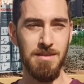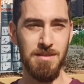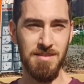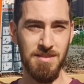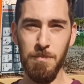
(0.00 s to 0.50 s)

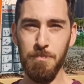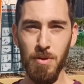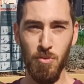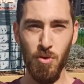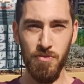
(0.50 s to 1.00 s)

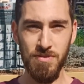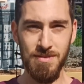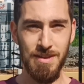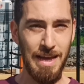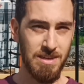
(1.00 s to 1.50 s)
simple moves
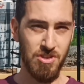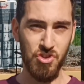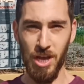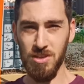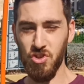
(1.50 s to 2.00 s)
like
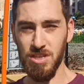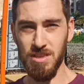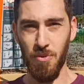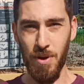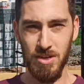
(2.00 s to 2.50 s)
changing
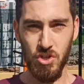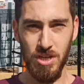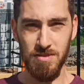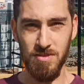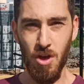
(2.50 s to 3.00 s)

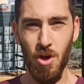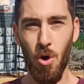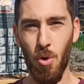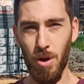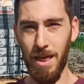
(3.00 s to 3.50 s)
directions
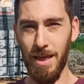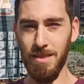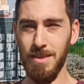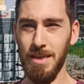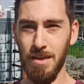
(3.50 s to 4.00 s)
or
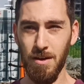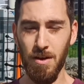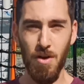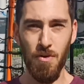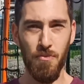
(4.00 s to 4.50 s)
landing
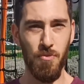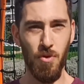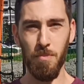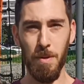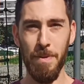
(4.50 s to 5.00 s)

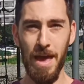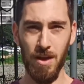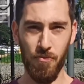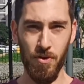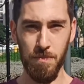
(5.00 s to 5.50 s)
from a
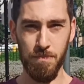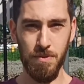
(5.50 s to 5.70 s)
backflip,